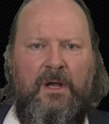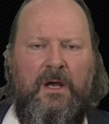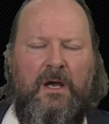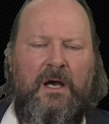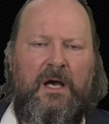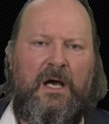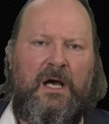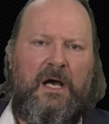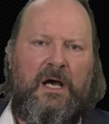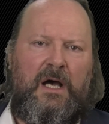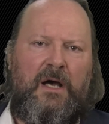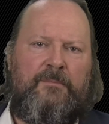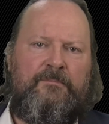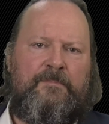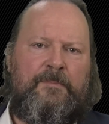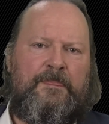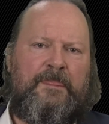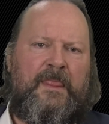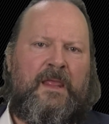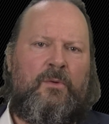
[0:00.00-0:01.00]

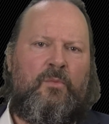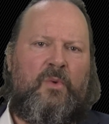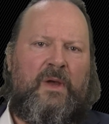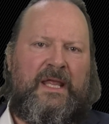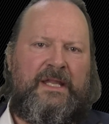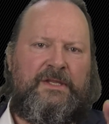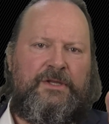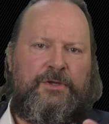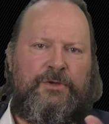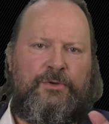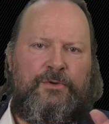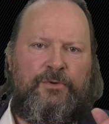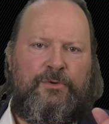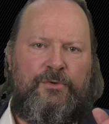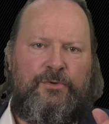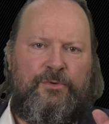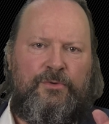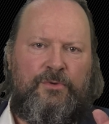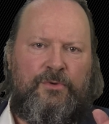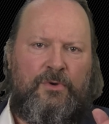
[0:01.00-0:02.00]
When
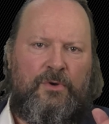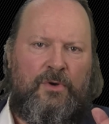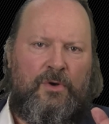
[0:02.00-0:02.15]
you